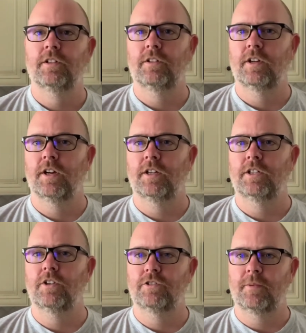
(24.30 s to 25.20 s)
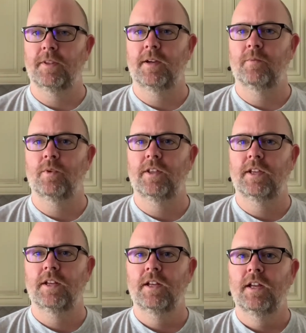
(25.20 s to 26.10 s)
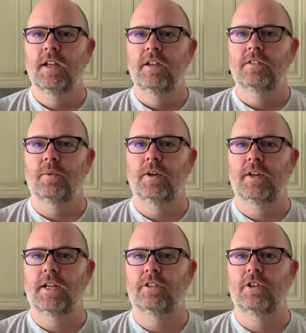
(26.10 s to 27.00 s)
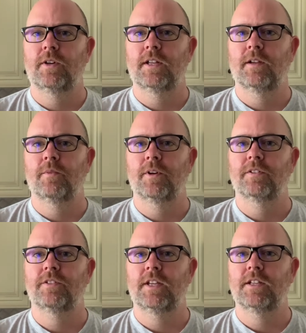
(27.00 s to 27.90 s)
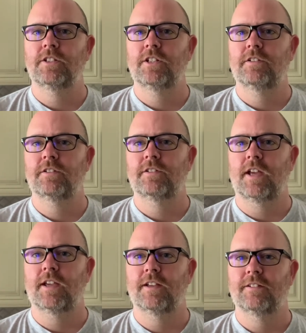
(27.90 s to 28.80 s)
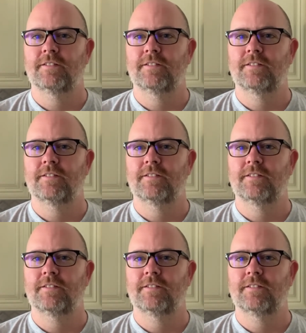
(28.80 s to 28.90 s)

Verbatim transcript: to uh, use some of them with it. So we'll get to it, and we'll see in just a second.